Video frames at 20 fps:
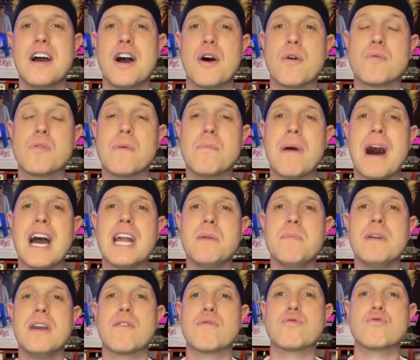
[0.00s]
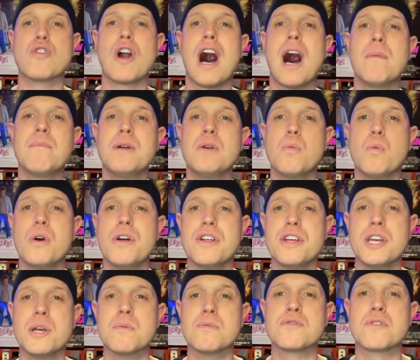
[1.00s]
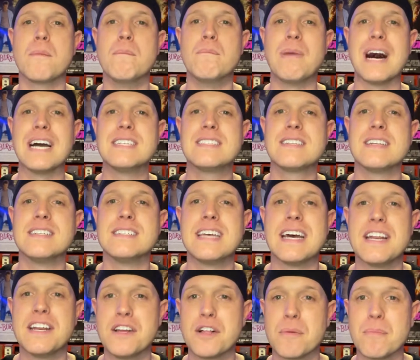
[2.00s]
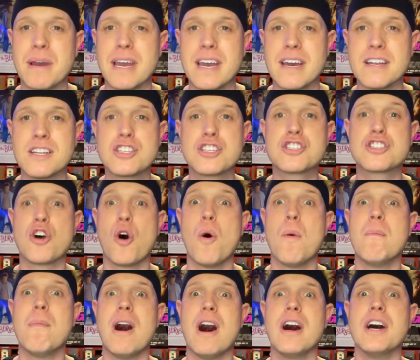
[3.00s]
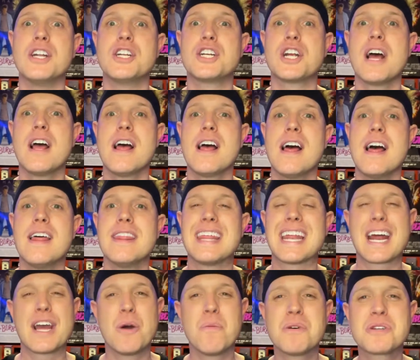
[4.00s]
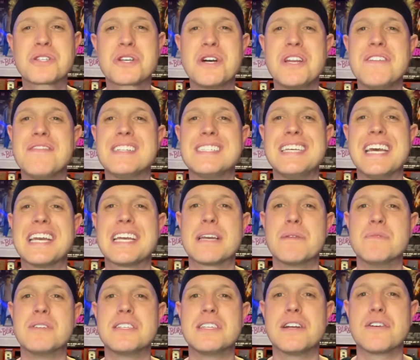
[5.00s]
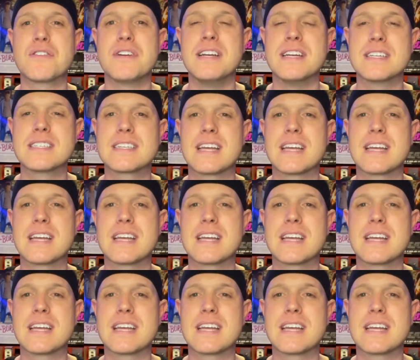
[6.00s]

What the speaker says: reminded me of Robin Williams from Bicentennial Man so much that I almost couldn't even take him serious.